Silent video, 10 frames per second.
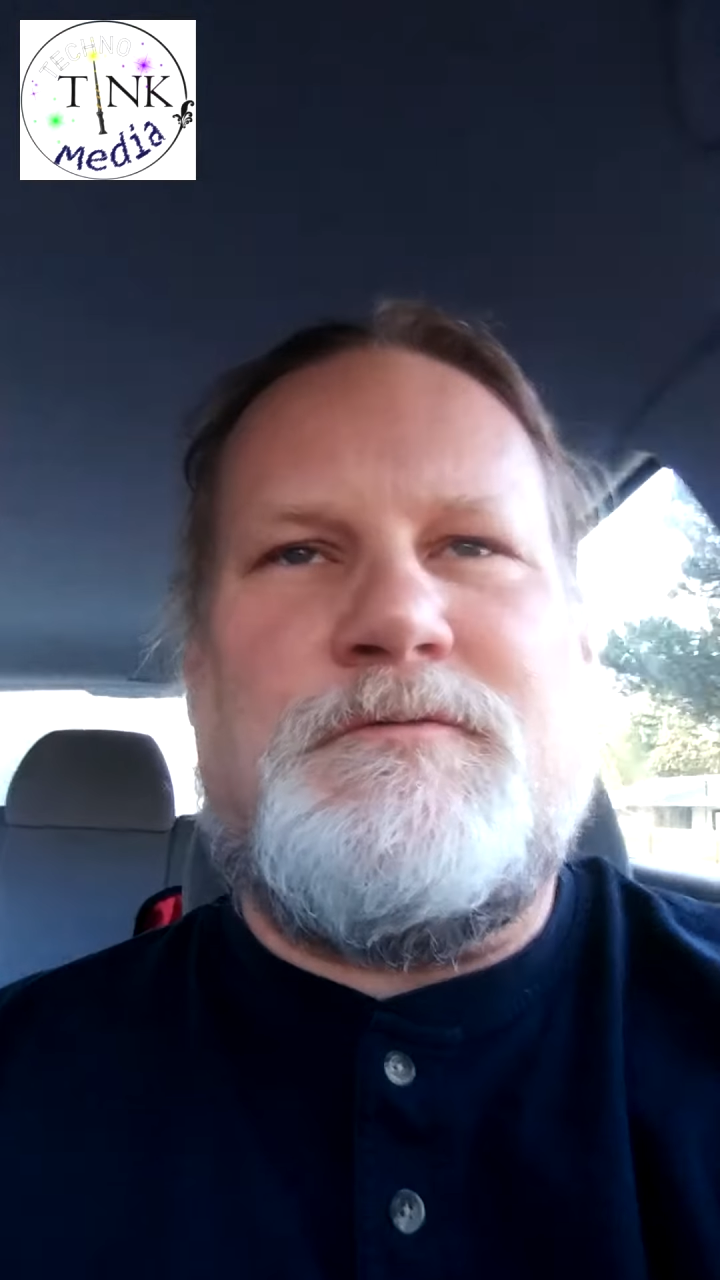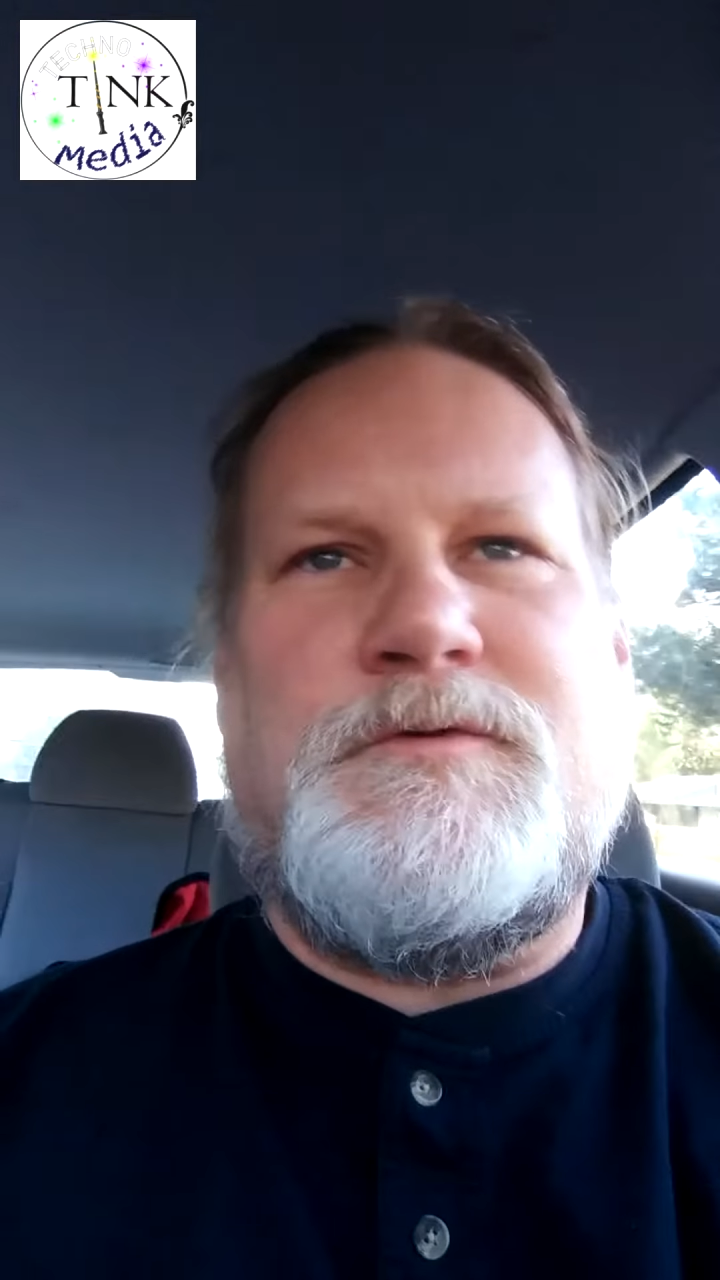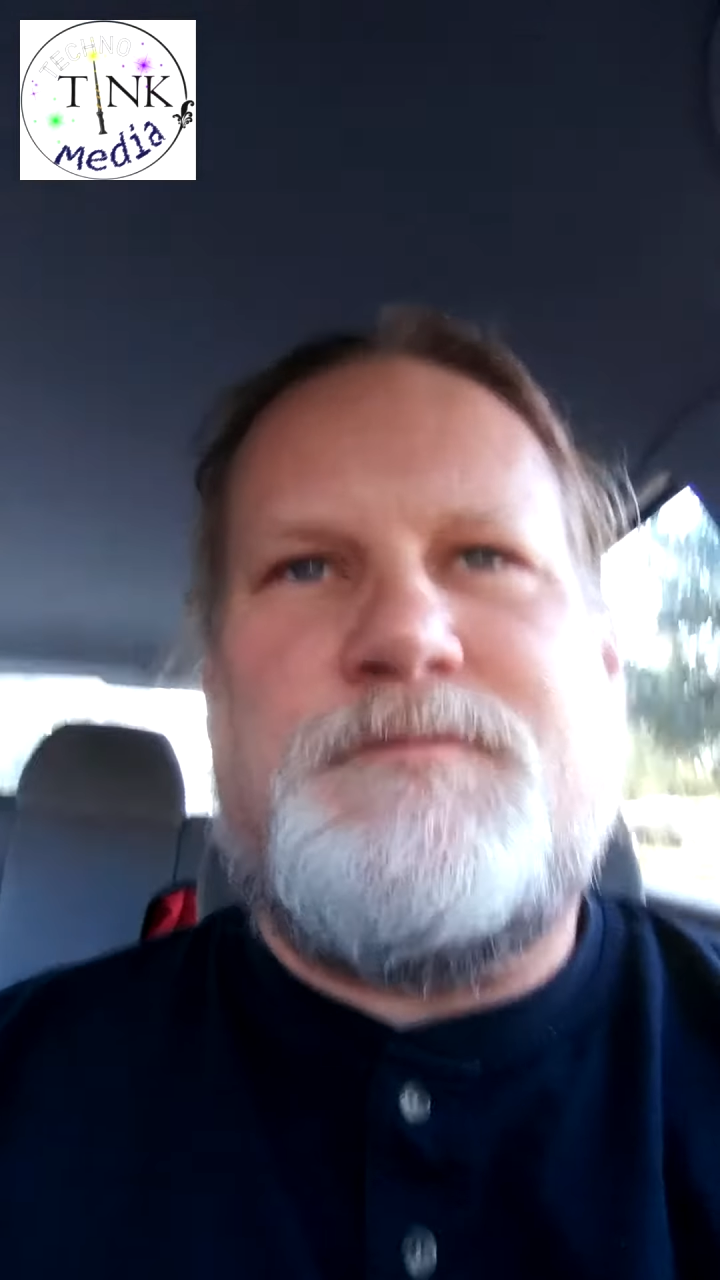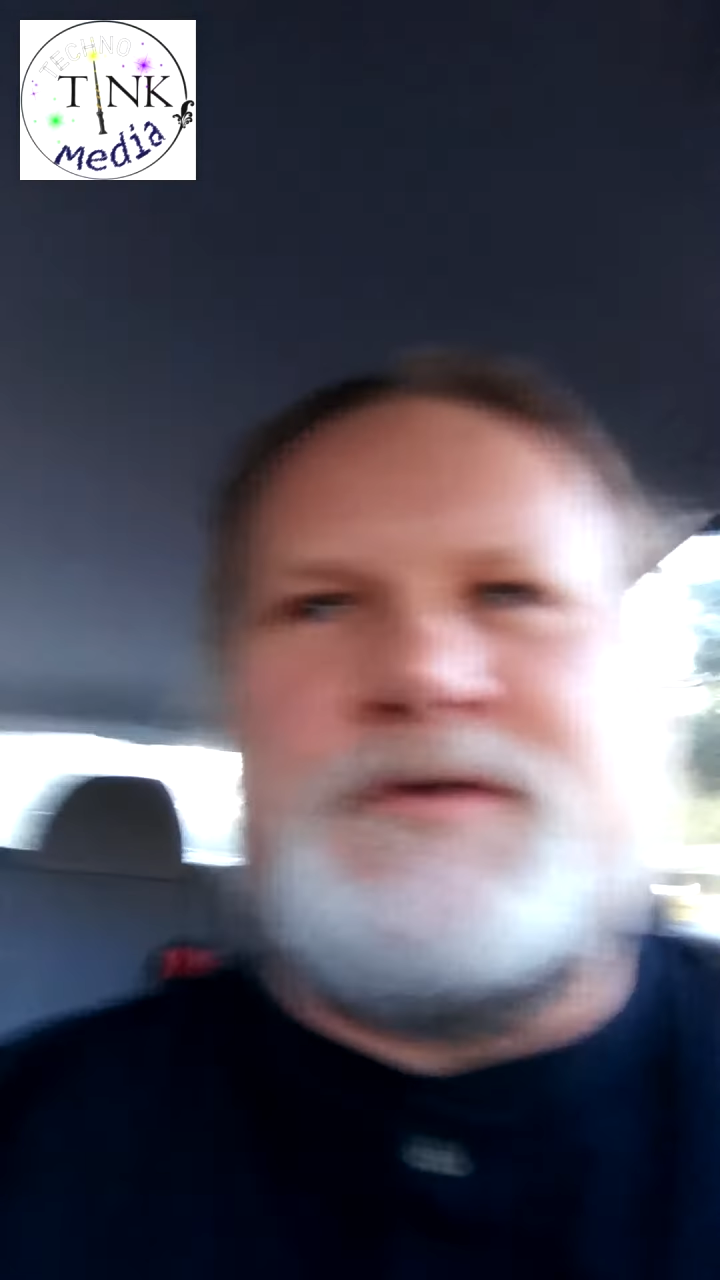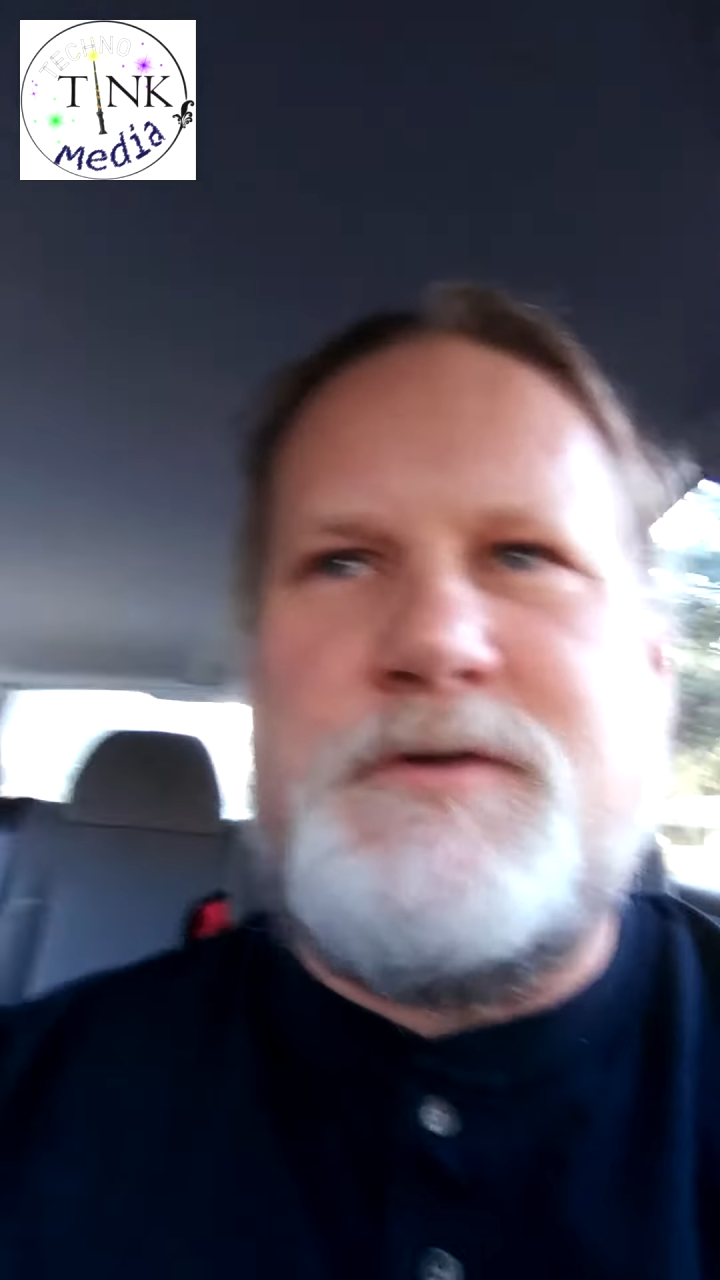
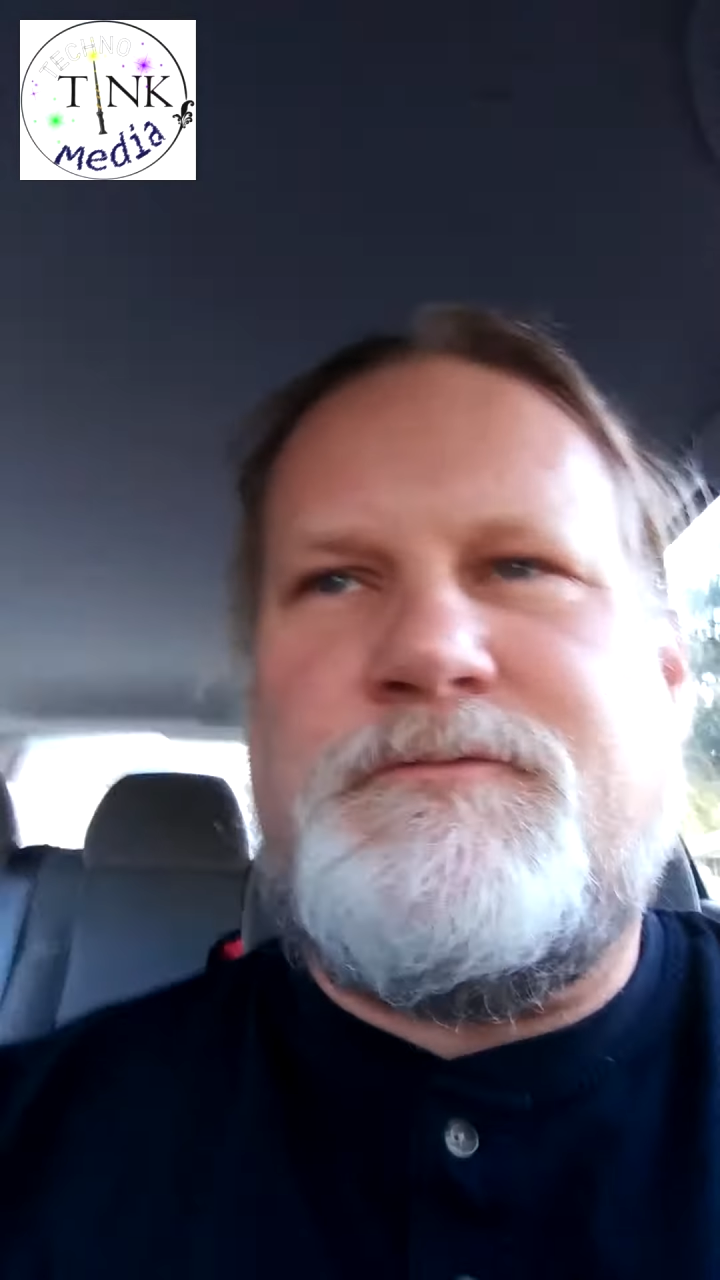root beer